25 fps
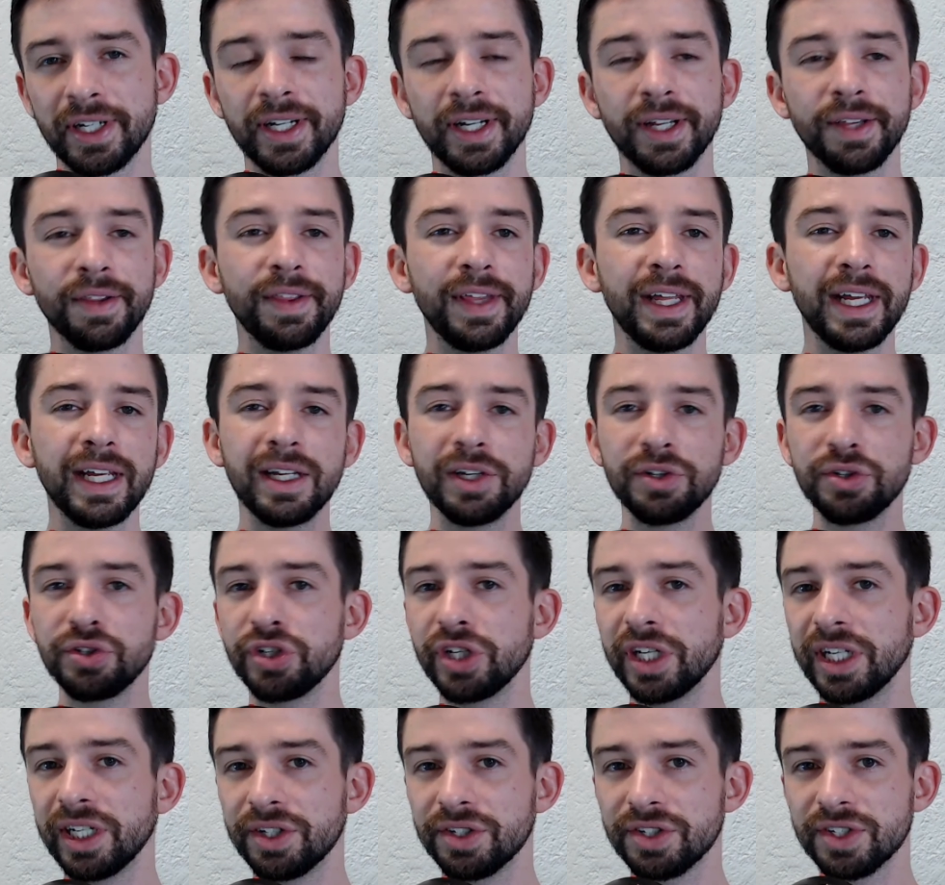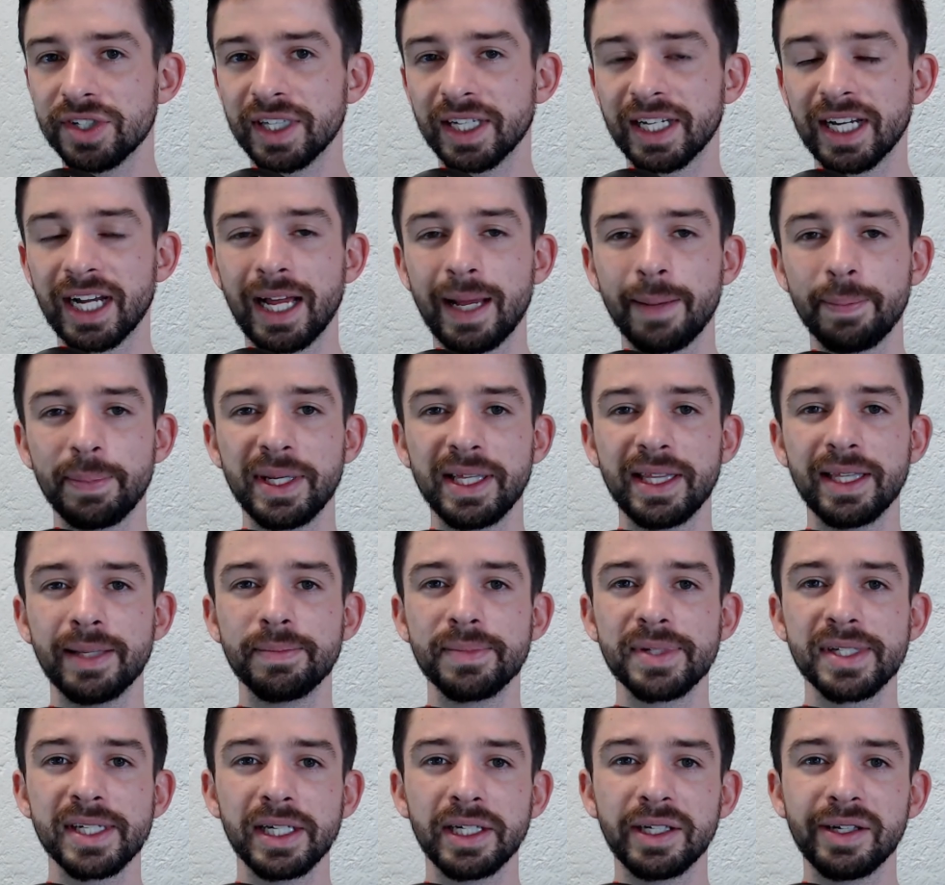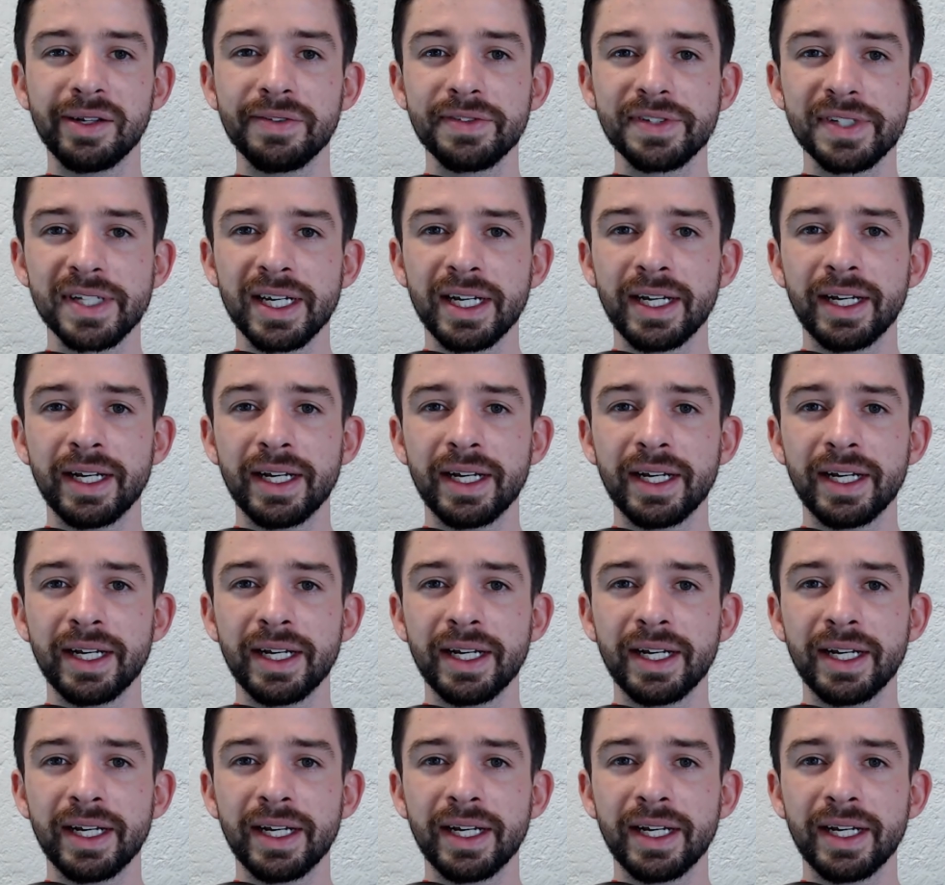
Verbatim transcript: They can change the copy themselves.